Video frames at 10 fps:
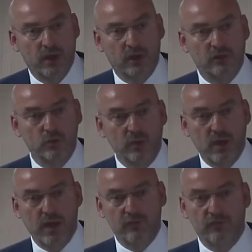And do we
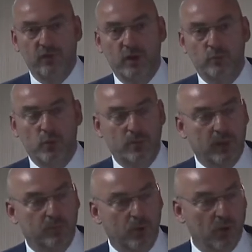have
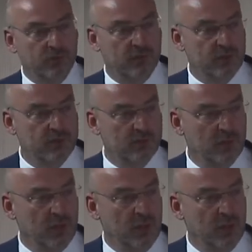public policies